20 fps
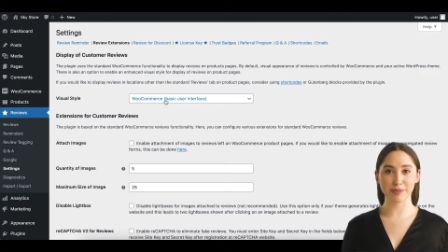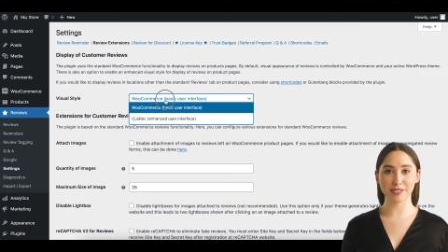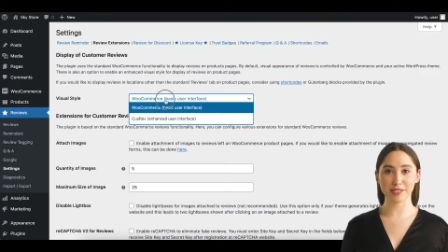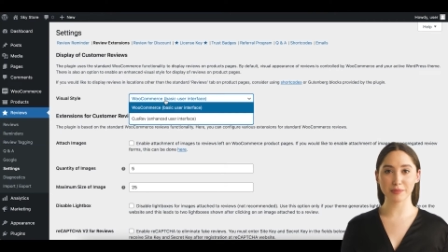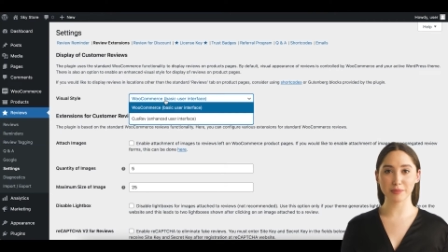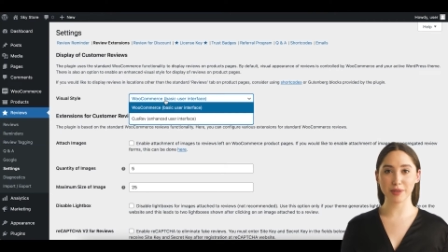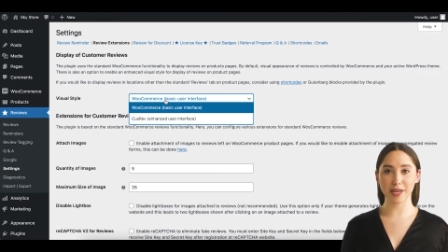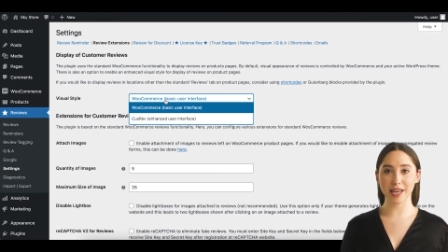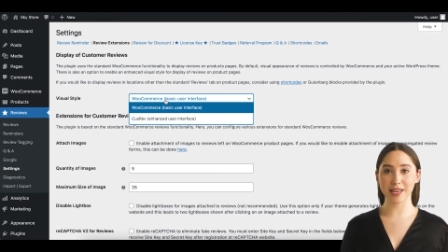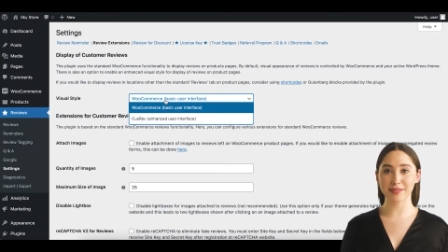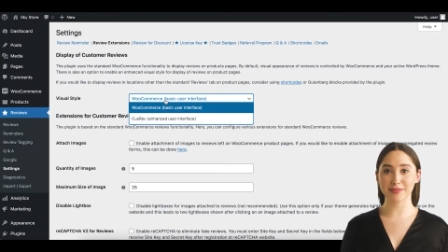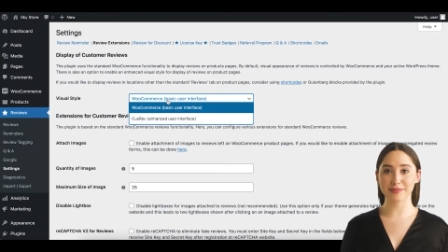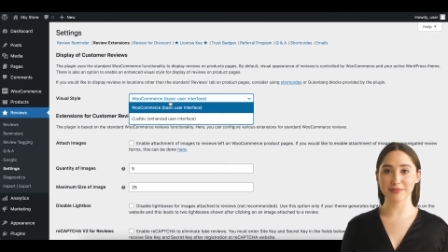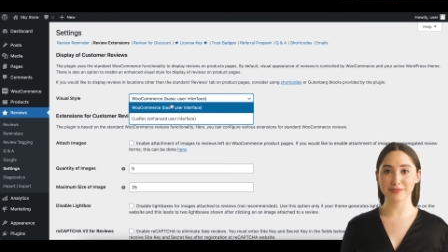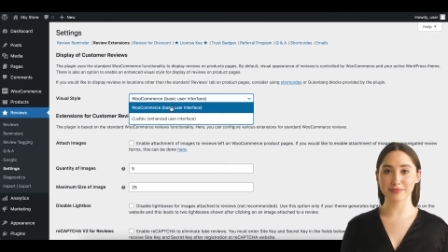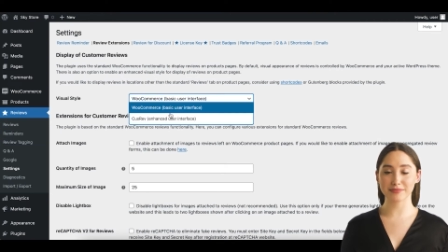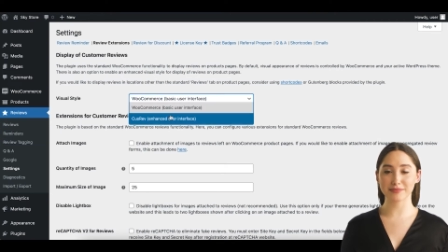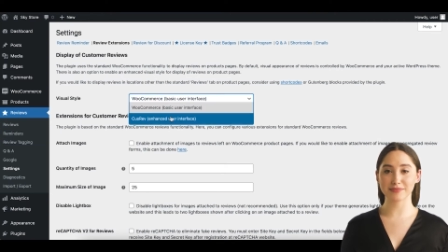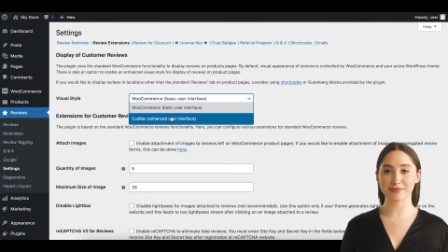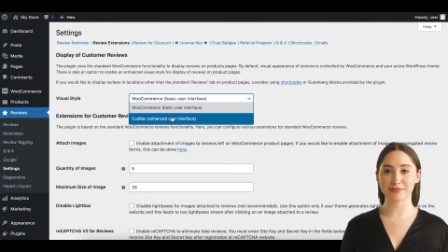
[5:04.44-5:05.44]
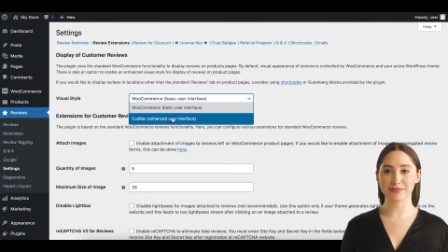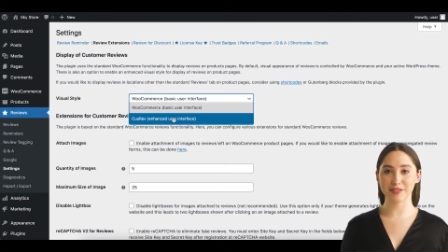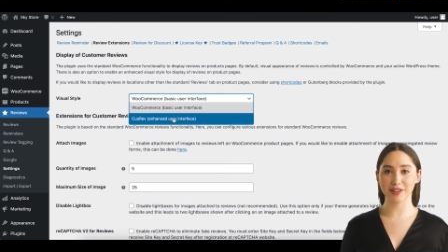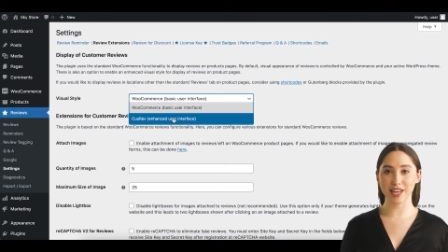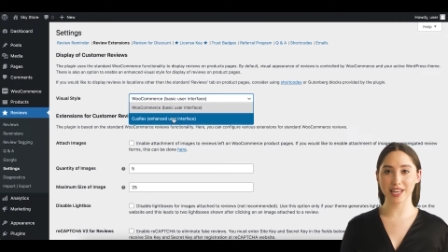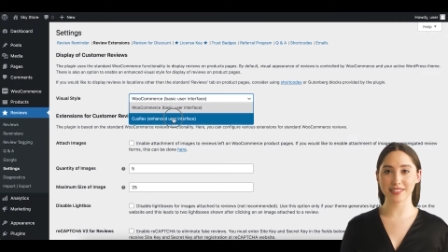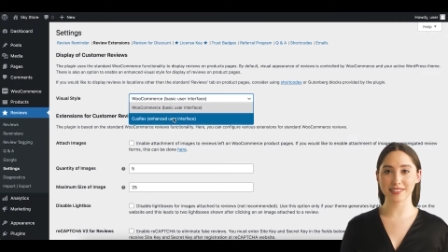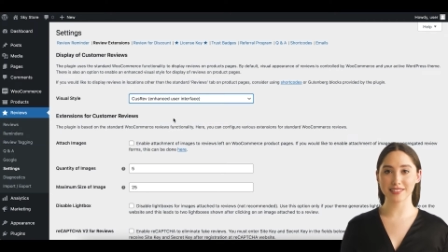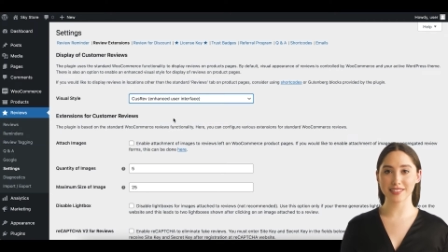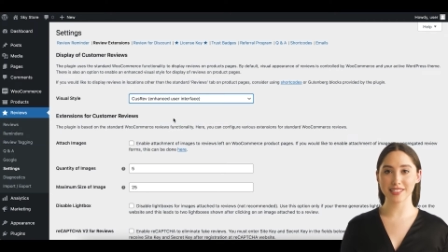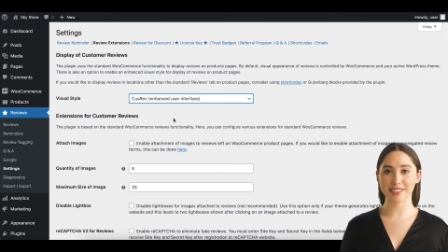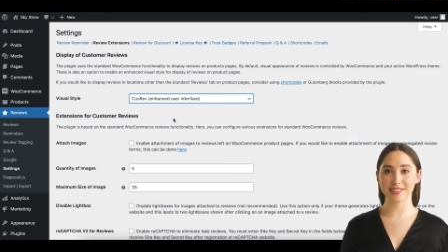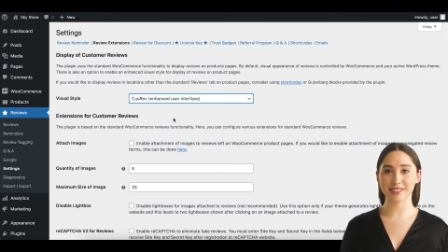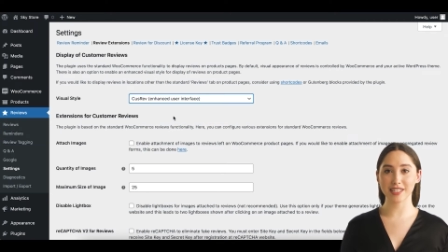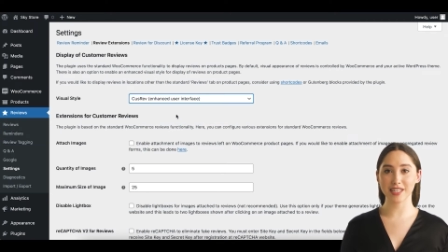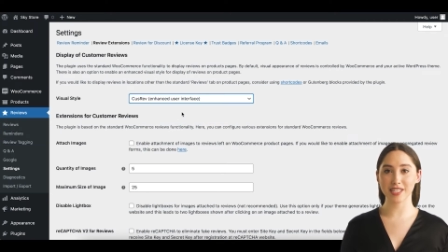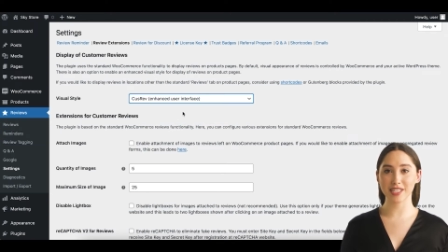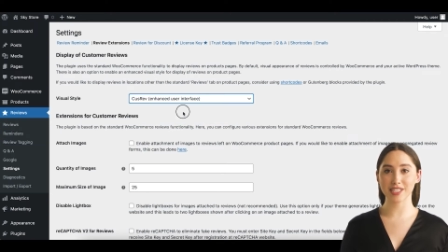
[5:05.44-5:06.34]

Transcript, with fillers: into play. For instance,